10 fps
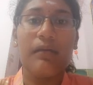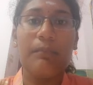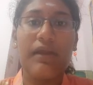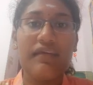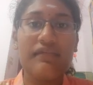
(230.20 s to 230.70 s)

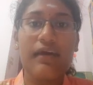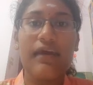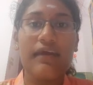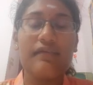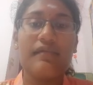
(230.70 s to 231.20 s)
pressed
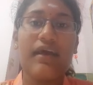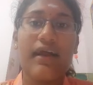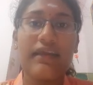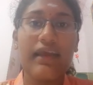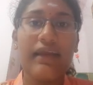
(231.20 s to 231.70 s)
against the
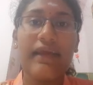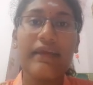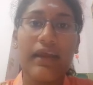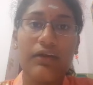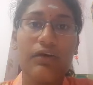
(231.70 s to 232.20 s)

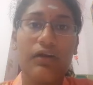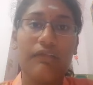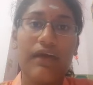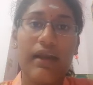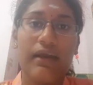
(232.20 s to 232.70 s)
unyielding tendon
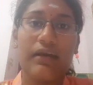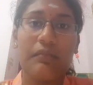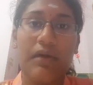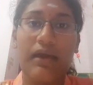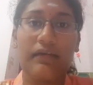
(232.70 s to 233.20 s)
of the
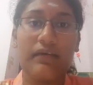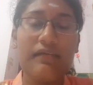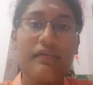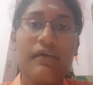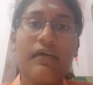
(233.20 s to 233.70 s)
adductor
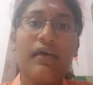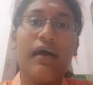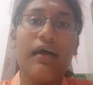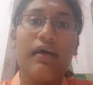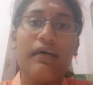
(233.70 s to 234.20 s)
magnus,
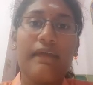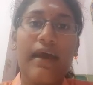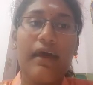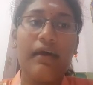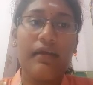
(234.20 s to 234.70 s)

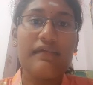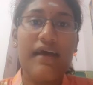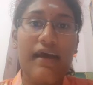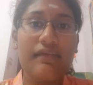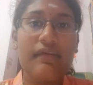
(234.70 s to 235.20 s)
there are
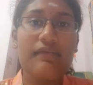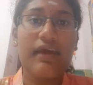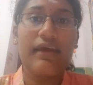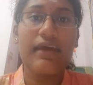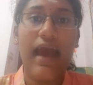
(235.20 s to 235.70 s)
chances
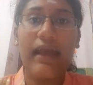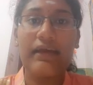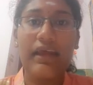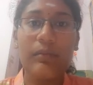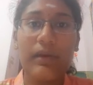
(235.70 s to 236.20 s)
that a
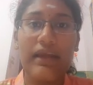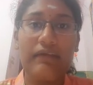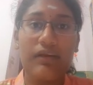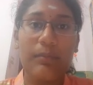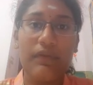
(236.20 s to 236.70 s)
gangrene may
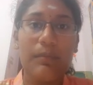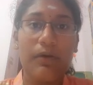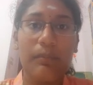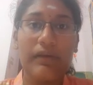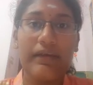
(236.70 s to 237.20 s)
develop in the
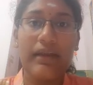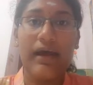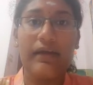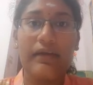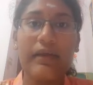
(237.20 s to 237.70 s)
popliteal
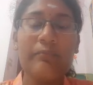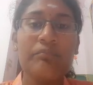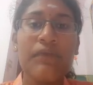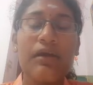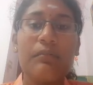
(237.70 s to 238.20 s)
artery,
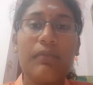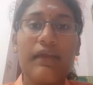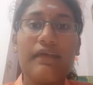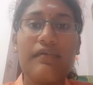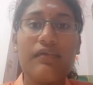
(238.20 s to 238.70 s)

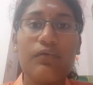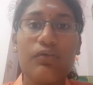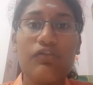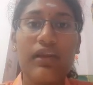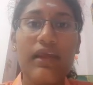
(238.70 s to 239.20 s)
but this is
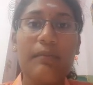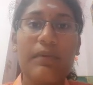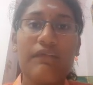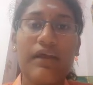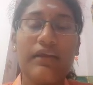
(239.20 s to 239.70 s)
usually
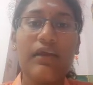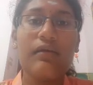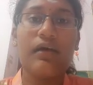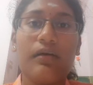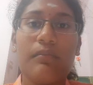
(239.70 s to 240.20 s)

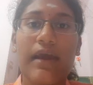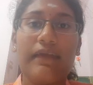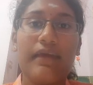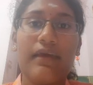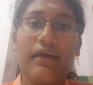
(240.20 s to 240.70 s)
prevented by
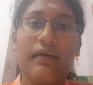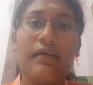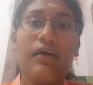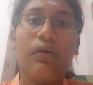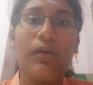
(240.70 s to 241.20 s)
the
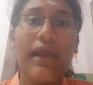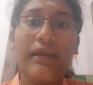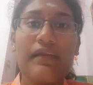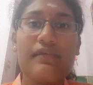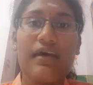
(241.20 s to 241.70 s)

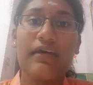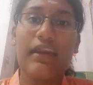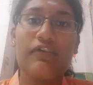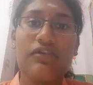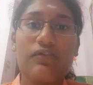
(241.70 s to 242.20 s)
collateral
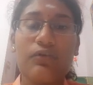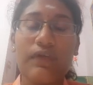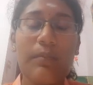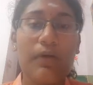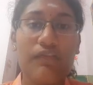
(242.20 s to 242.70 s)
circulation through
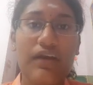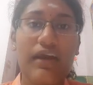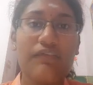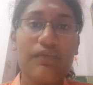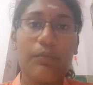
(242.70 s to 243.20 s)
the
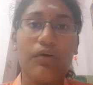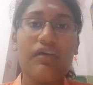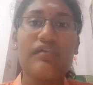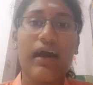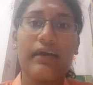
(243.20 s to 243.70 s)
profunda
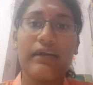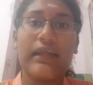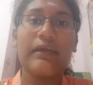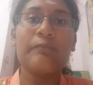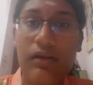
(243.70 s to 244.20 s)
femoris
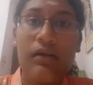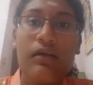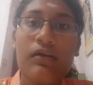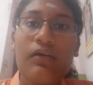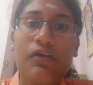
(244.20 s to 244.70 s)
artery.
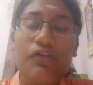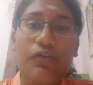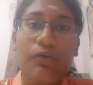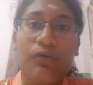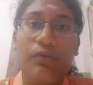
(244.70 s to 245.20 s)

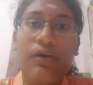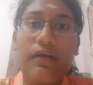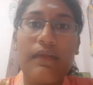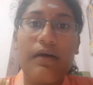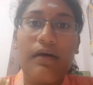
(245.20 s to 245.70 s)
So
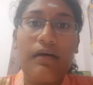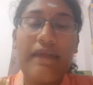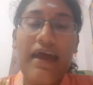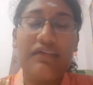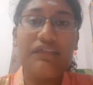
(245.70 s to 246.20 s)

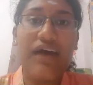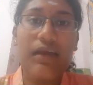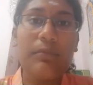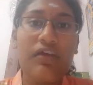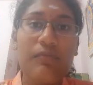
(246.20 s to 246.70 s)
there is a
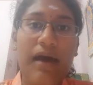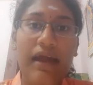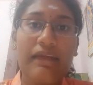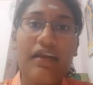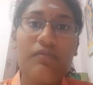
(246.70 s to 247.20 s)
fibrous
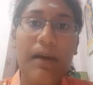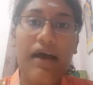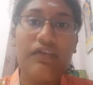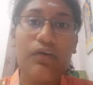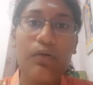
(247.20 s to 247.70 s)
band that is
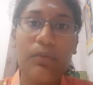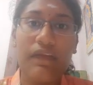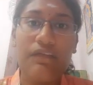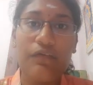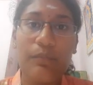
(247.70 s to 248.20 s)
passing over
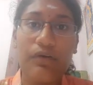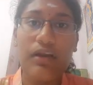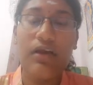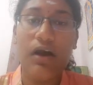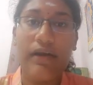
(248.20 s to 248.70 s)
the
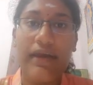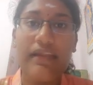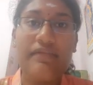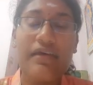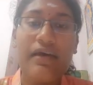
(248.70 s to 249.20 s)
femoral
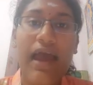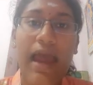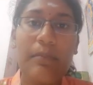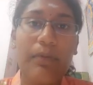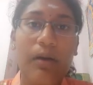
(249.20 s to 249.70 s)
condyles,
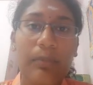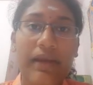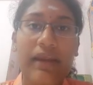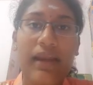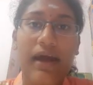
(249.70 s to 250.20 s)
and
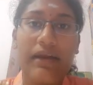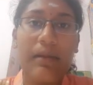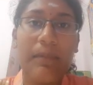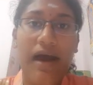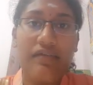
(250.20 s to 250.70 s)
popliteal
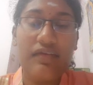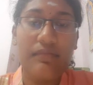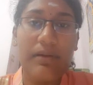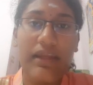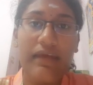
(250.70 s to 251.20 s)
artery passes
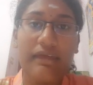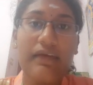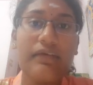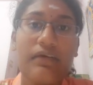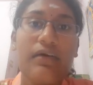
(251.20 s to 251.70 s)
beneath
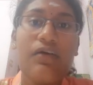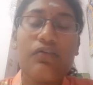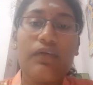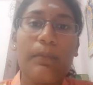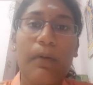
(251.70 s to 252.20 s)
it.
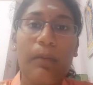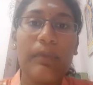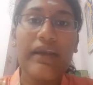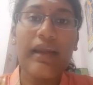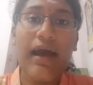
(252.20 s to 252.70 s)
So the
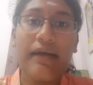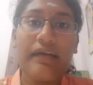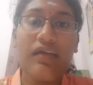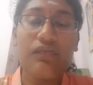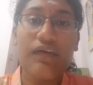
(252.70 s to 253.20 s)
popliteal
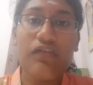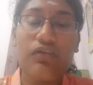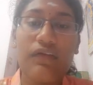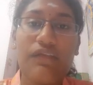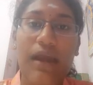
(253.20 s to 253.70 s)
artery is fixed
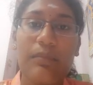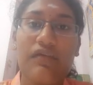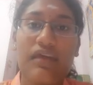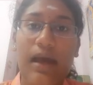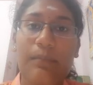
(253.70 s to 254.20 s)
to the
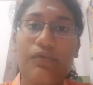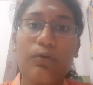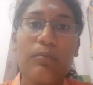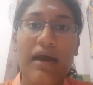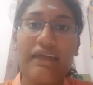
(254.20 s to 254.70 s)
fibrous
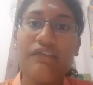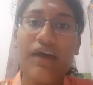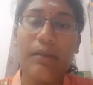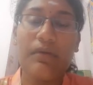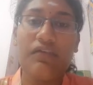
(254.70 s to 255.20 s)
capsule by the
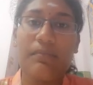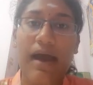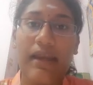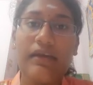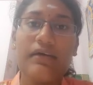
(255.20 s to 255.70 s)
fibrous
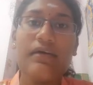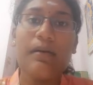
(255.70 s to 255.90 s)
band